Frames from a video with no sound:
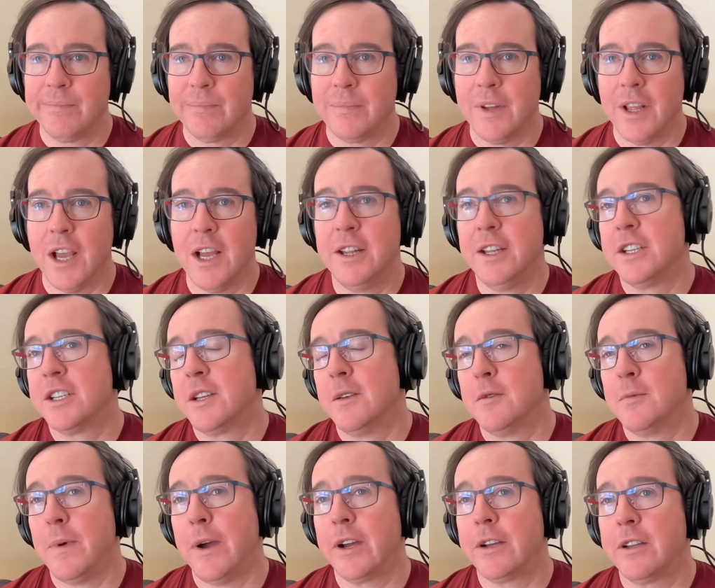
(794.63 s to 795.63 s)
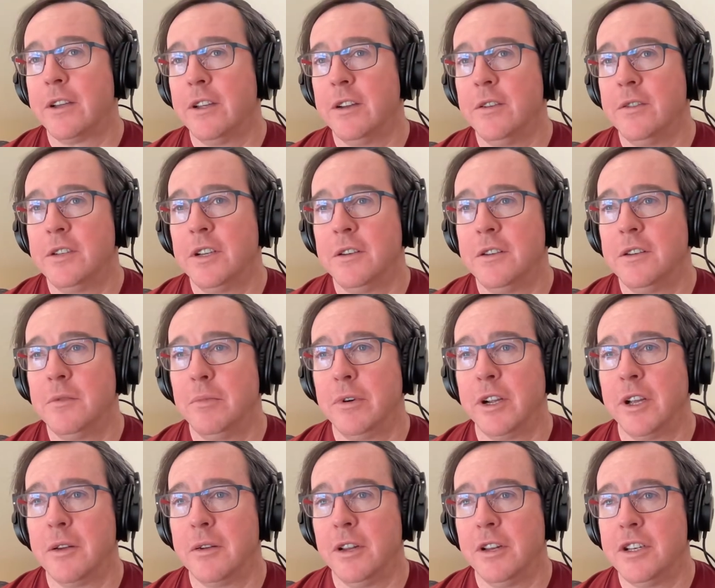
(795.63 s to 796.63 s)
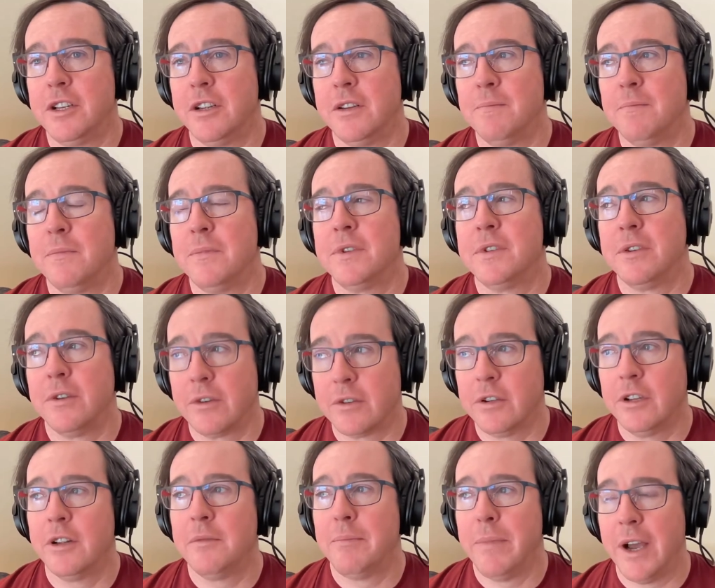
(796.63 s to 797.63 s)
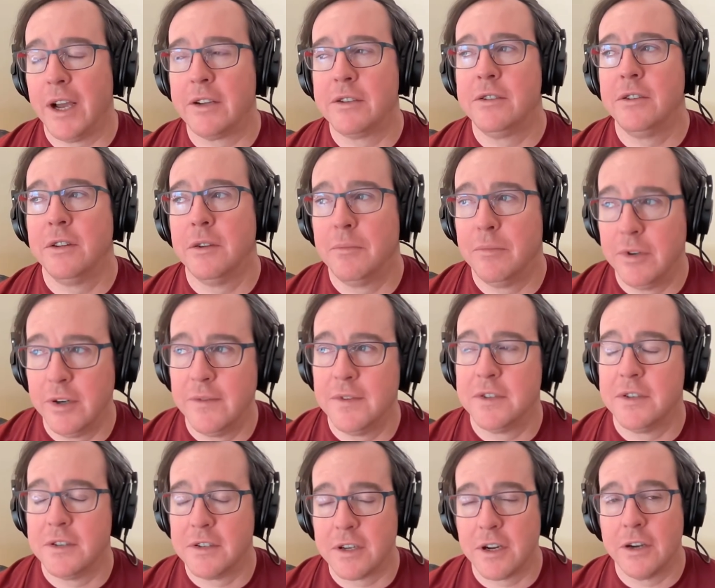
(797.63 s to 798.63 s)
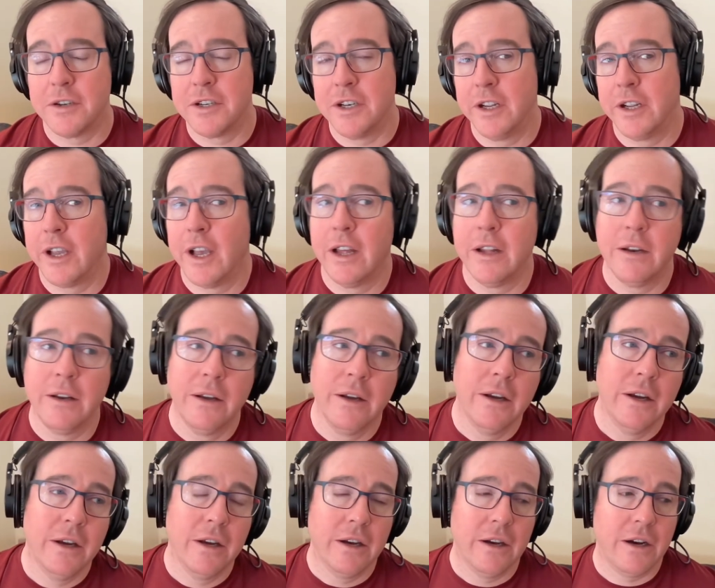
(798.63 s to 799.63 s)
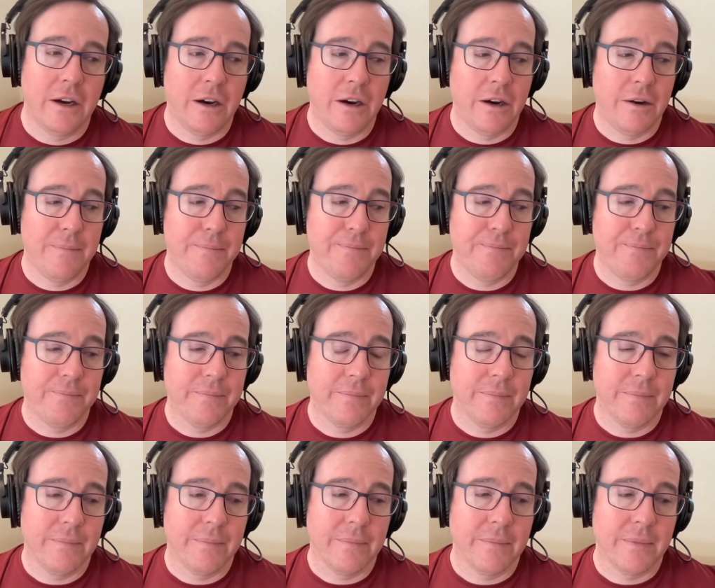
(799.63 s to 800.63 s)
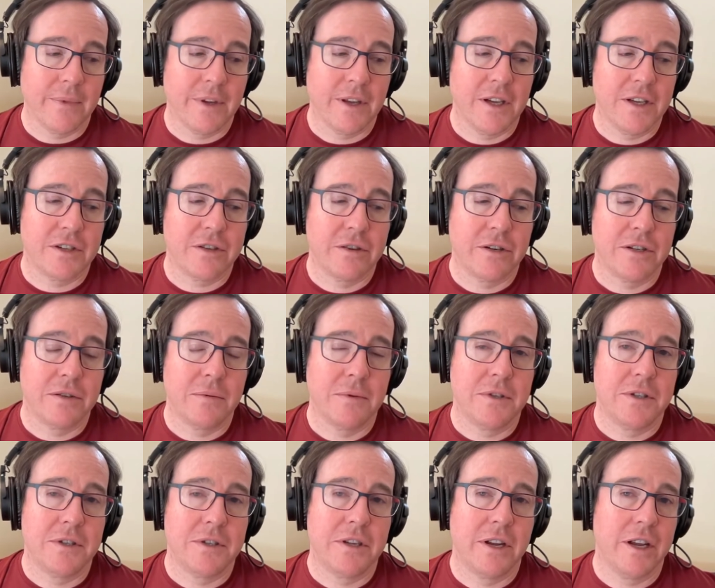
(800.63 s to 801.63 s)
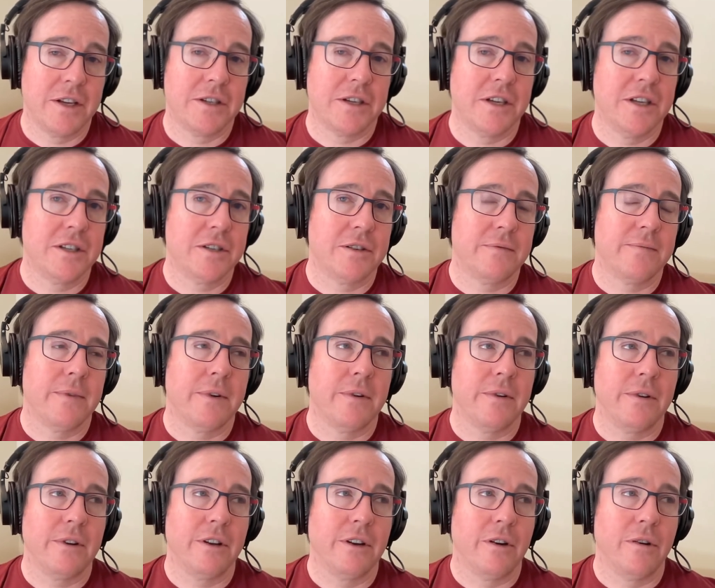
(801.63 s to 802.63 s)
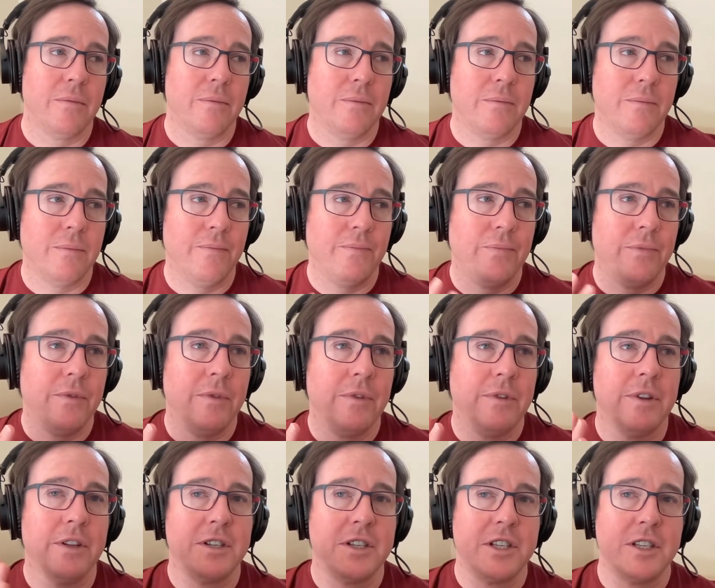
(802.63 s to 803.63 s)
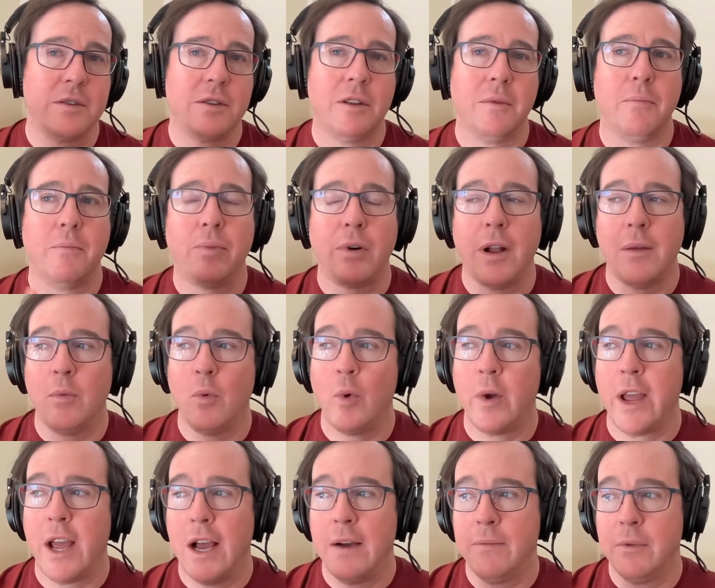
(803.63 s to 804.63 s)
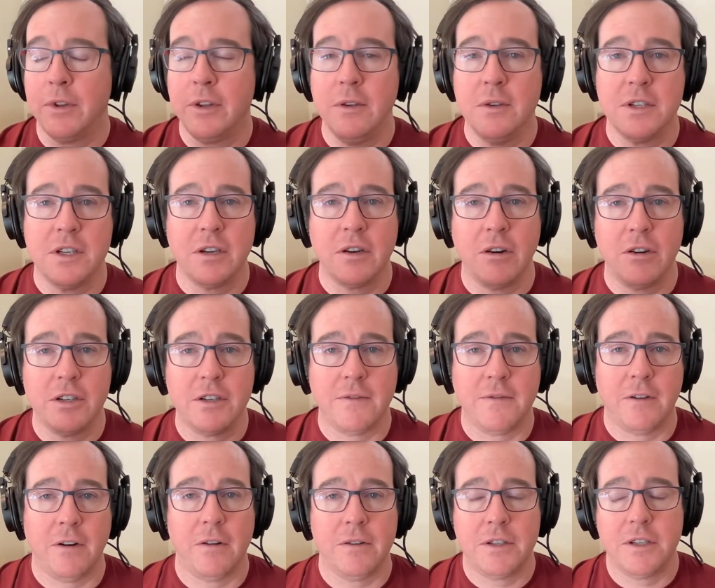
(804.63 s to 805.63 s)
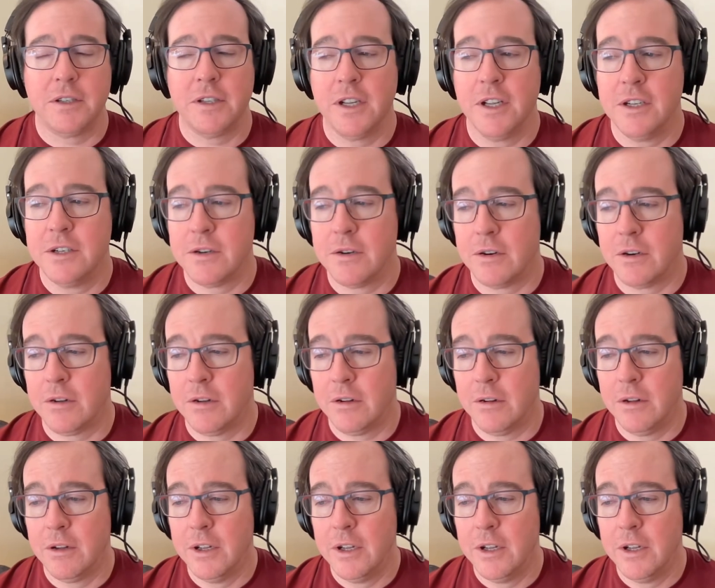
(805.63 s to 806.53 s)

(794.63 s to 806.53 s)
and this comes back, you know, to, to bring it to circle it back to the previous discussion again. Um, as Christian was saying, is is you know, this is the problem we have with using our default internal